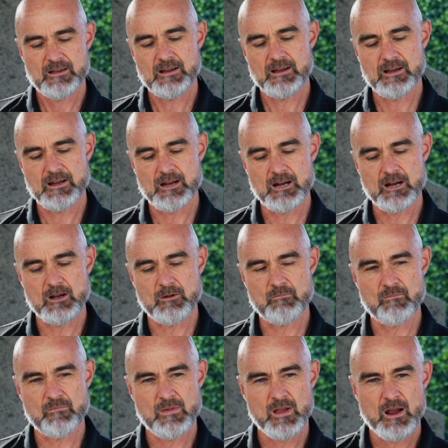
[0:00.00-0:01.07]

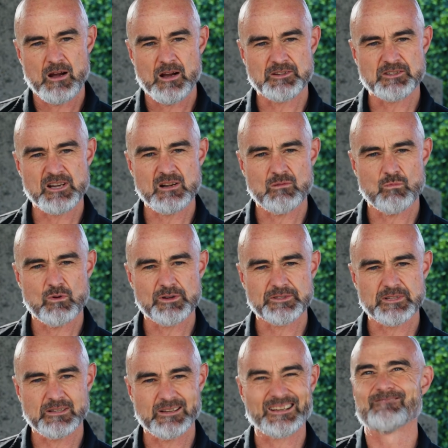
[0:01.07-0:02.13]
I didn't
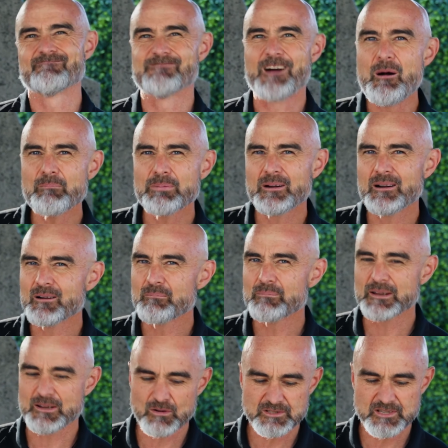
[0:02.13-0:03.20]
want like a rump,
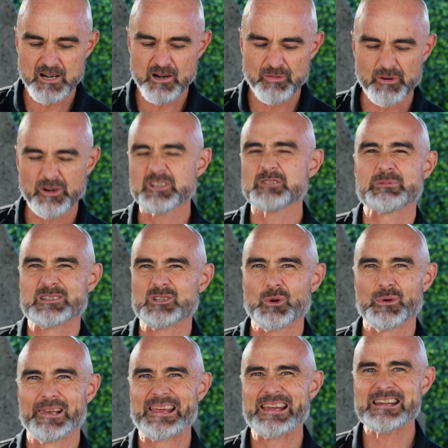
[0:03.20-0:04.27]
because then I thought it would just be too
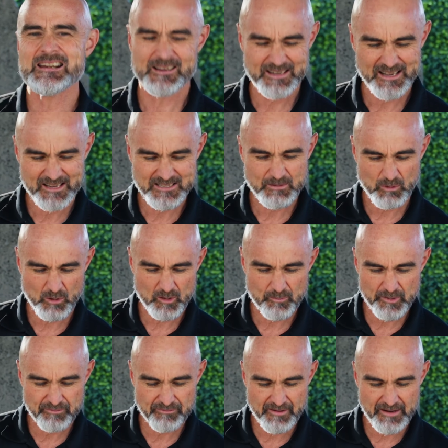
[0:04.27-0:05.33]
lean. I needed something with a
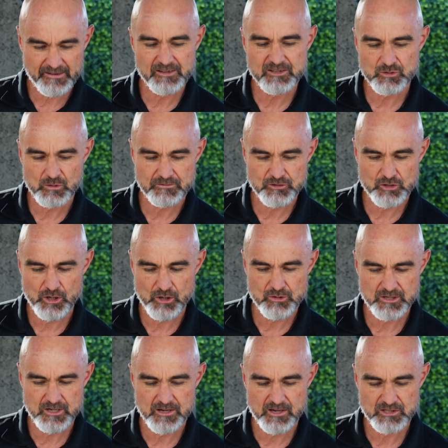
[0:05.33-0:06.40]
bit of fat in, so I've
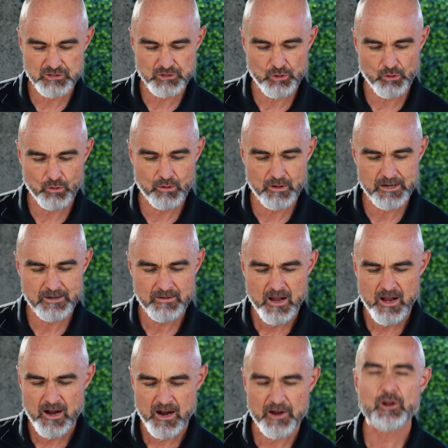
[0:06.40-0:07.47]
chosen a sirloin.
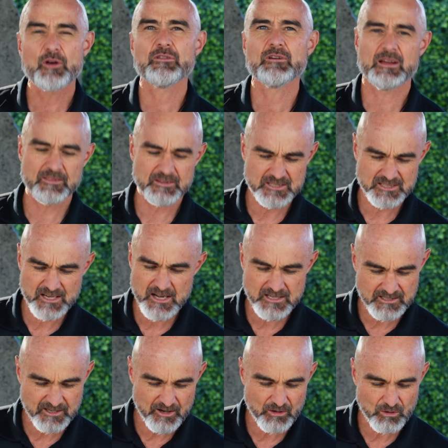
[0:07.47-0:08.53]
I know that in the
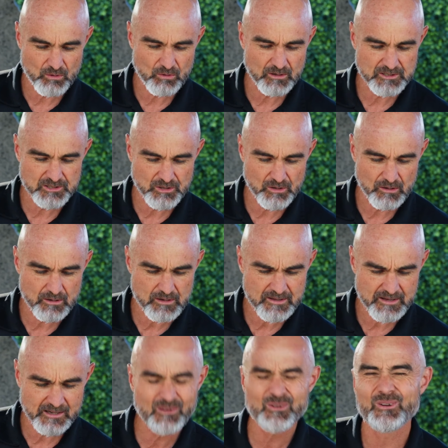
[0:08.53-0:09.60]
States they don't call it sirloin,
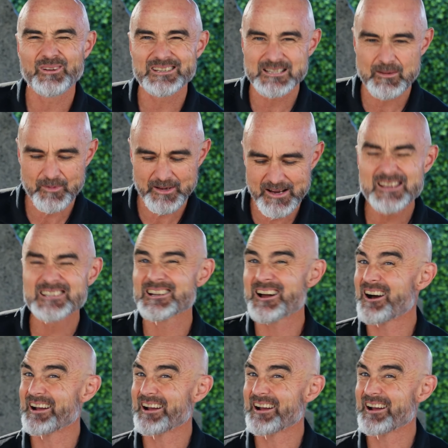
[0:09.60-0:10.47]
they call it something else.